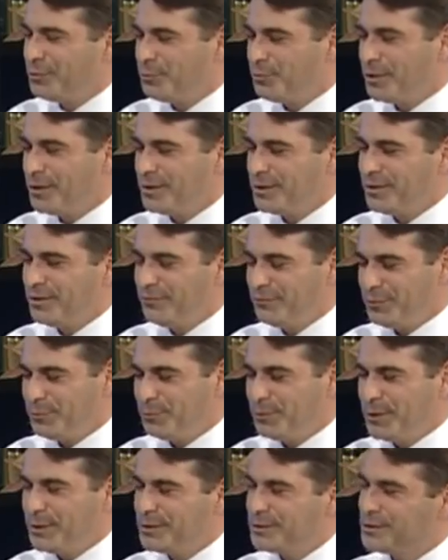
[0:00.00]
you
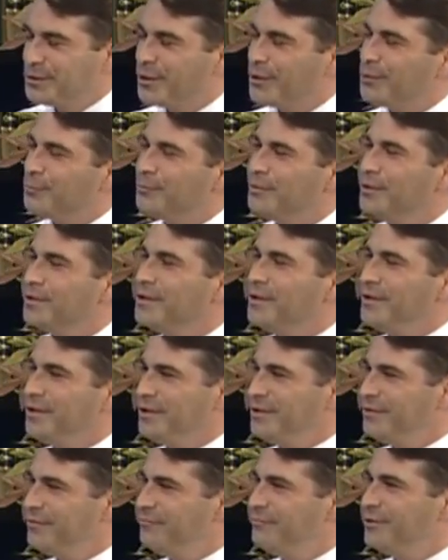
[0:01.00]
wanna start with
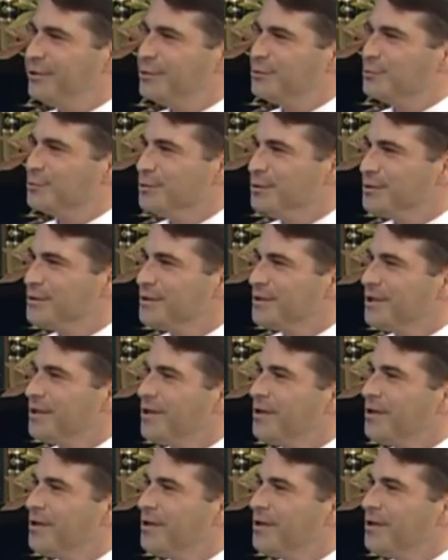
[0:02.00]
individuals,